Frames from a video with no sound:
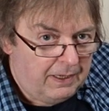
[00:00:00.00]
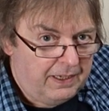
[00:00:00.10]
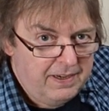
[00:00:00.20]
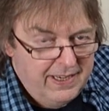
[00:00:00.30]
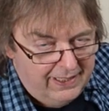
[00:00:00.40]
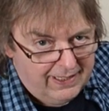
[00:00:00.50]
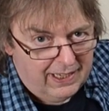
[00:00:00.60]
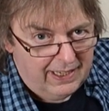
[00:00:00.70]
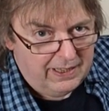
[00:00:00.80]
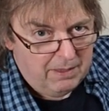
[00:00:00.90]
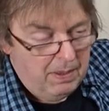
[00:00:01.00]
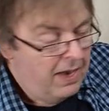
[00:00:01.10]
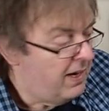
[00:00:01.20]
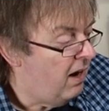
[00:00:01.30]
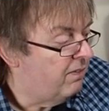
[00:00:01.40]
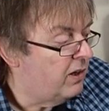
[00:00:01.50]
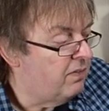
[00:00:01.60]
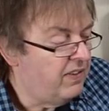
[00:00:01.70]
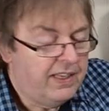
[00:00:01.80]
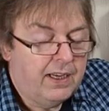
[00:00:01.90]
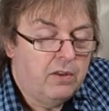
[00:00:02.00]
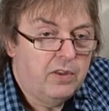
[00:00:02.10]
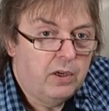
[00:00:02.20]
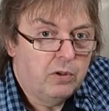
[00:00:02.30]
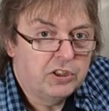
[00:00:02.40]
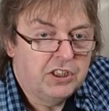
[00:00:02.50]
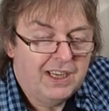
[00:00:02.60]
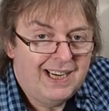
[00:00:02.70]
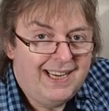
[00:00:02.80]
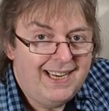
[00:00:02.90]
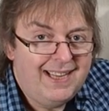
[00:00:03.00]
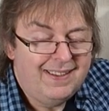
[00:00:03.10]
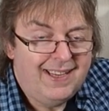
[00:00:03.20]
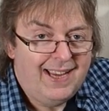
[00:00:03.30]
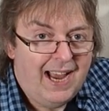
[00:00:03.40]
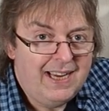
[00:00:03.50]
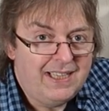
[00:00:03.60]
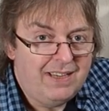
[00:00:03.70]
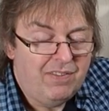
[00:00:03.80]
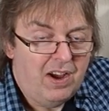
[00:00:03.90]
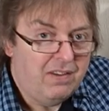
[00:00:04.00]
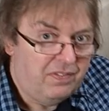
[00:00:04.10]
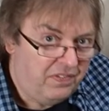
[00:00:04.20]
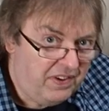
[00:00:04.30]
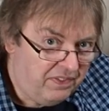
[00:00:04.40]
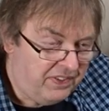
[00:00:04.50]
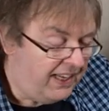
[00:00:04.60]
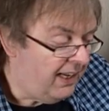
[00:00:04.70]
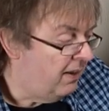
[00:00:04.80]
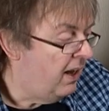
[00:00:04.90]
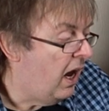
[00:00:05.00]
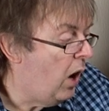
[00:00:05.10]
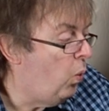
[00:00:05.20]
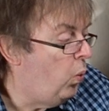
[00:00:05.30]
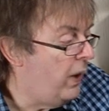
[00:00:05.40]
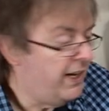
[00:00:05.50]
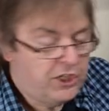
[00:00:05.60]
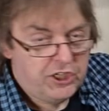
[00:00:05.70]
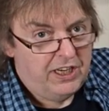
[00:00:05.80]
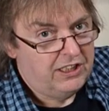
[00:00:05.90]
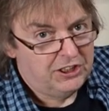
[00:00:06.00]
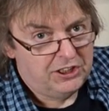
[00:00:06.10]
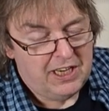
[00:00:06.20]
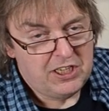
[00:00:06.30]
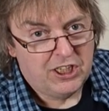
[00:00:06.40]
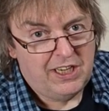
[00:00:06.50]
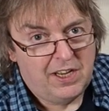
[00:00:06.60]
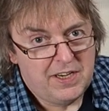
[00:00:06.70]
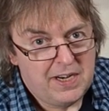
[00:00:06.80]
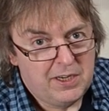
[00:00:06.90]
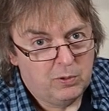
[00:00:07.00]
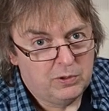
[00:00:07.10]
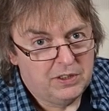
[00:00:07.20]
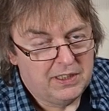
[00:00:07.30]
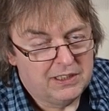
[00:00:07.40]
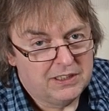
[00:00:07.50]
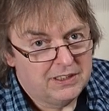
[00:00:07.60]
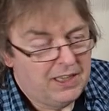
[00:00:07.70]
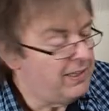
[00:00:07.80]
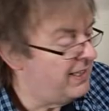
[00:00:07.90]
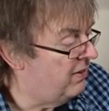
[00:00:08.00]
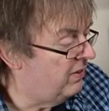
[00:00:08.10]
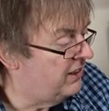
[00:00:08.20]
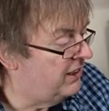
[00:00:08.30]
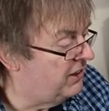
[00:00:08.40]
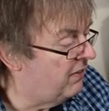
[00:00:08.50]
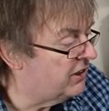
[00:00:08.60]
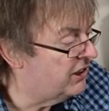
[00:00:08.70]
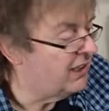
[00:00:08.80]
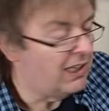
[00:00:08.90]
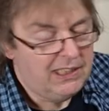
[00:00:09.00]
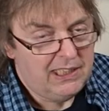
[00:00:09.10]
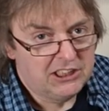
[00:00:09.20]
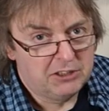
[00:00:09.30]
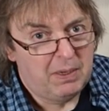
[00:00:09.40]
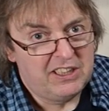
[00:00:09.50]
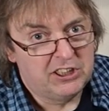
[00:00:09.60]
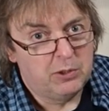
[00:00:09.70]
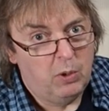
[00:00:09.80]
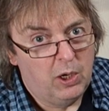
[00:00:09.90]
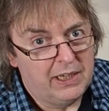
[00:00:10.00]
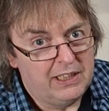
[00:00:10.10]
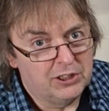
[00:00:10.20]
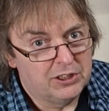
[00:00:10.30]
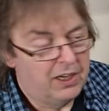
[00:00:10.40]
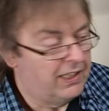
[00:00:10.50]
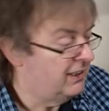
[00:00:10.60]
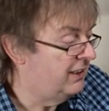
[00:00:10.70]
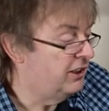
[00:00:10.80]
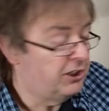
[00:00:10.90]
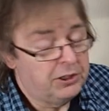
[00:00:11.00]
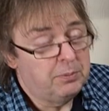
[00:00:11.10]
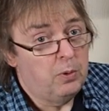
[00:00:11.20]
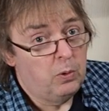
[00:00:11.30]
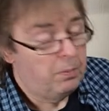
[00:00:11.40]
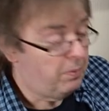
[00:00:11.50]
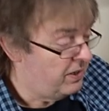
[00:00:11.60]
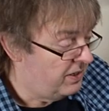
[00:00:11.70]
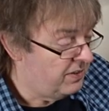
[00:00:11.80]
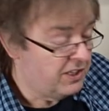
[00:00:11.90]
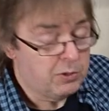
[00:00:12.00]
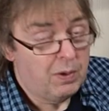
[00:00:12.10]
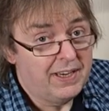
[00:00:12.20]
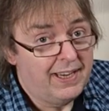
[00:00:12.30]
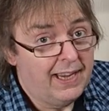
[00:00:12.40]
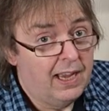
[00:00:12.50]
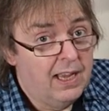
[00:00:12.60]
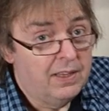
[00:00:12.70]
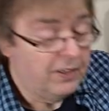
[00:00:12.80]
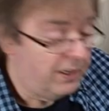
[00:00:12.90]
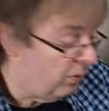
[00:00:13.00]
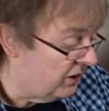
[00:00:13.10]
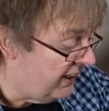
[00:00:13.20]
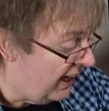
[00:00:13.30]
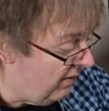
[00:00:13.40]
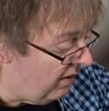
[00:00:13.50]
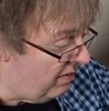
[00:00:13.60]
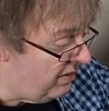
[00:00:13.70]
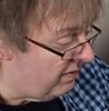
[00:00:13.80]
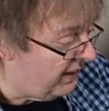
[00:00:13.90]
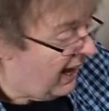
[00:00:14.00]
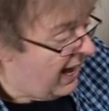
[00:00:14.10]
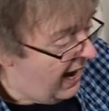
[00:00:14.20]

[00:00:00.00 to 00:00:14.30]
You need to clean them. Now, I've got a video that looks at cleaning the 8550, which is essentially identical to this. The only difference is you've got slightly less space to work inside because it's a smaller printer, this one here, than it was the 8550.